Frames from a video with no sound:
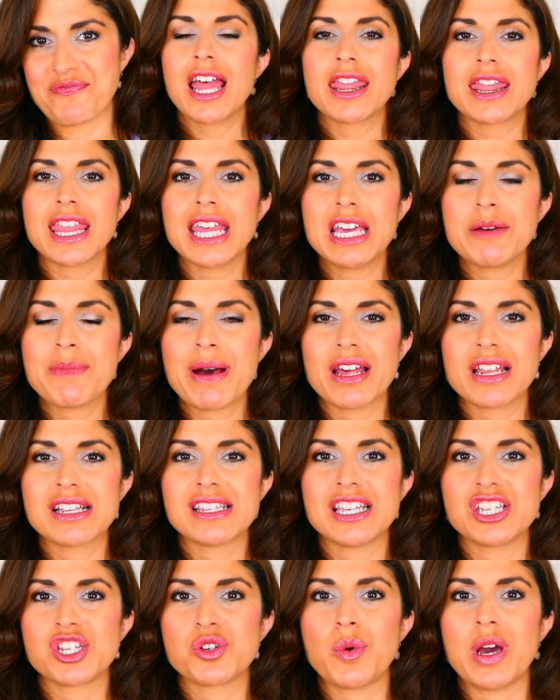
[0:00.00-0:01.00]
Think about a
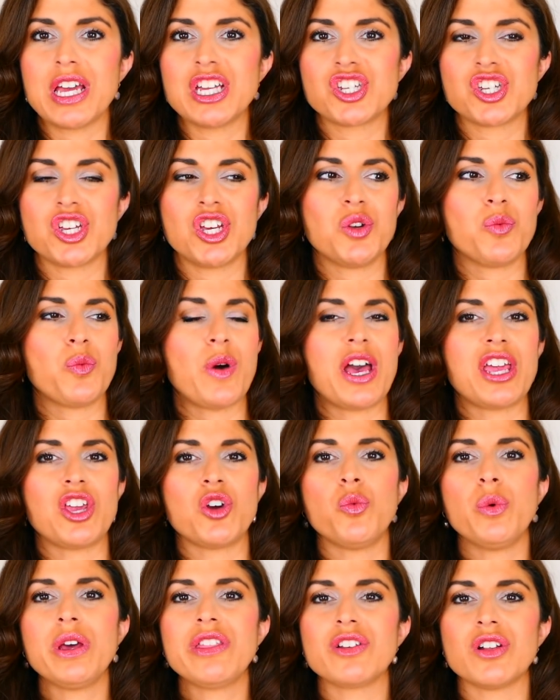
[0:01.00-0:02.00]
situation where you're
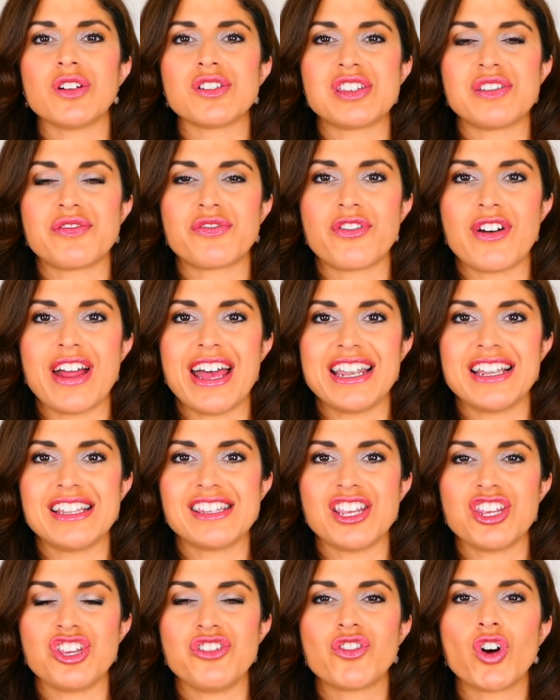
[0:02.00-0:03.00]
with lots of
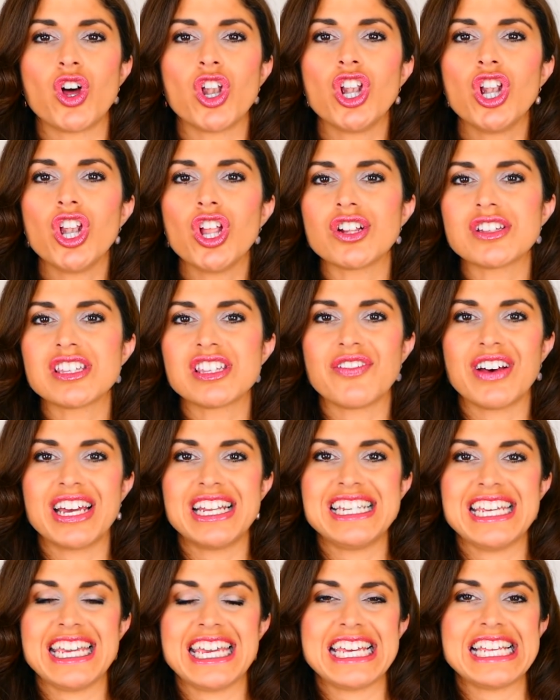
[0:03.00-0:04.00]
friends, you've got lots of
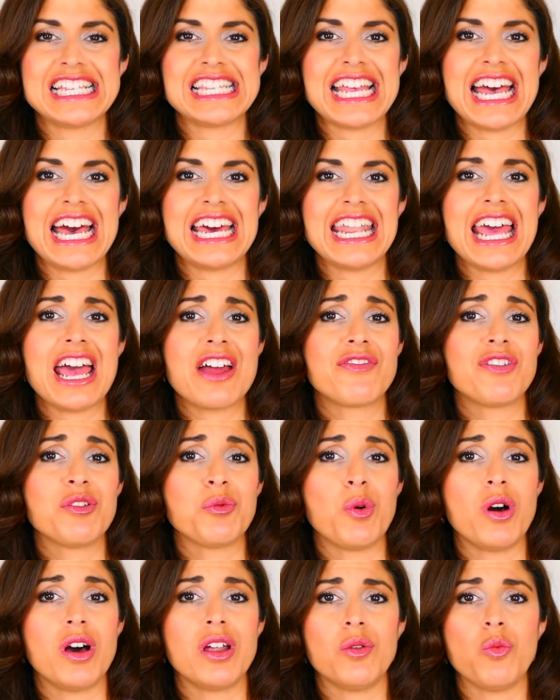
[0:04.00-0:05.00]
ideas and
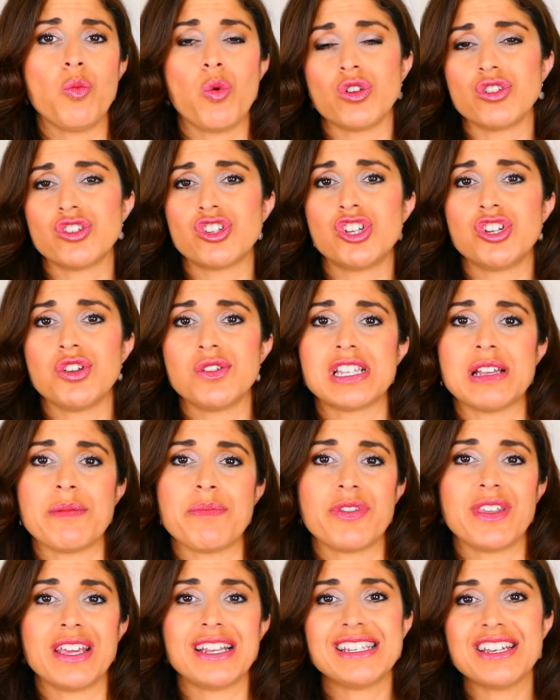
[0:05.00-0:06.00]
everyone wants to do
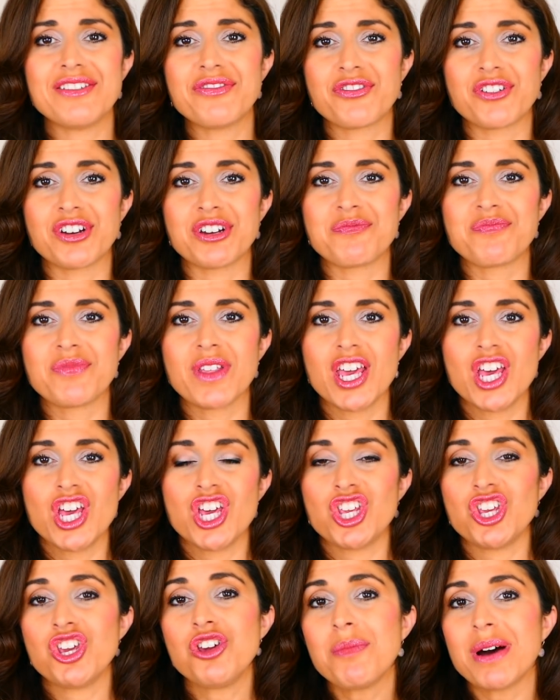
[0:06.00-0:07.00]
something different.
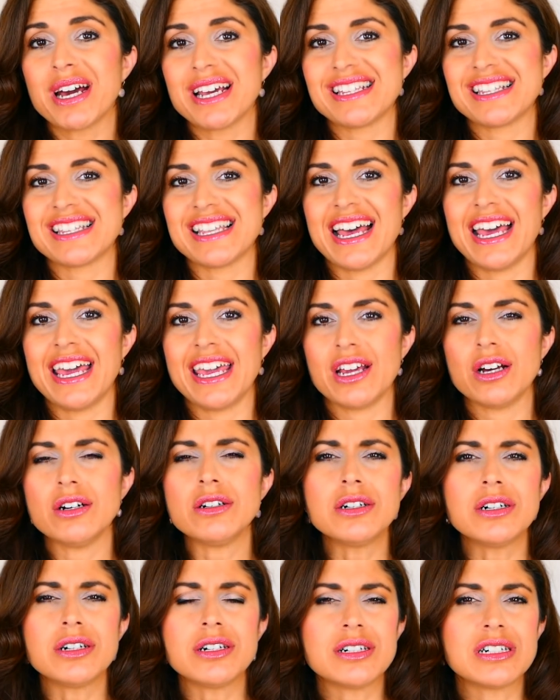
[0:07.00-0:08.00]
You might say,
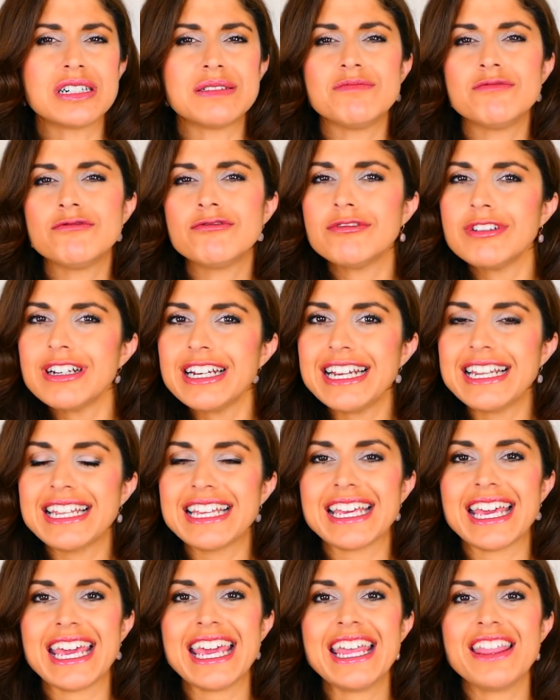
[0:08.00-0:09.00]
oh, I'm
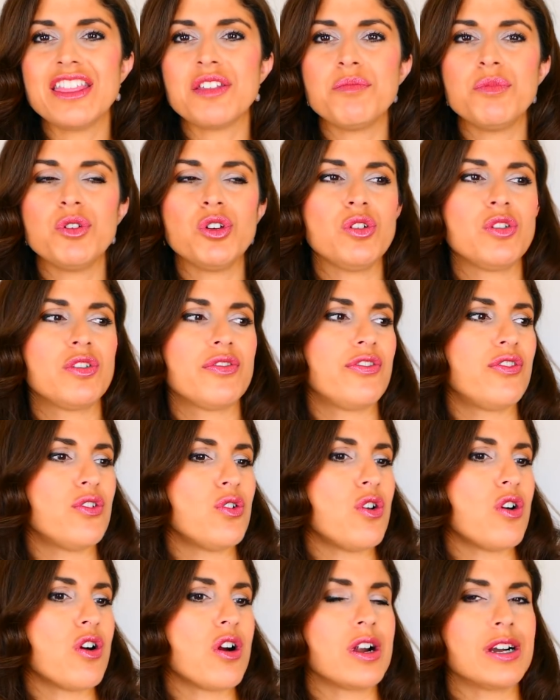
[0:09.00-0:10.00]
really in the mood
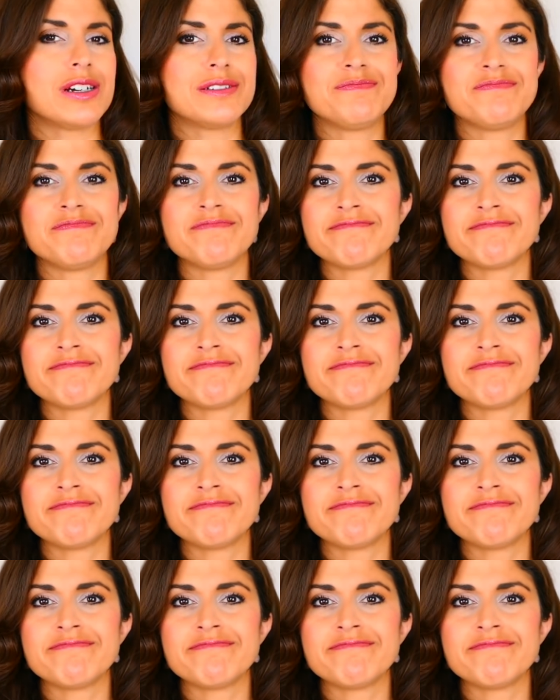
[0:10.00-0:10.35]
for,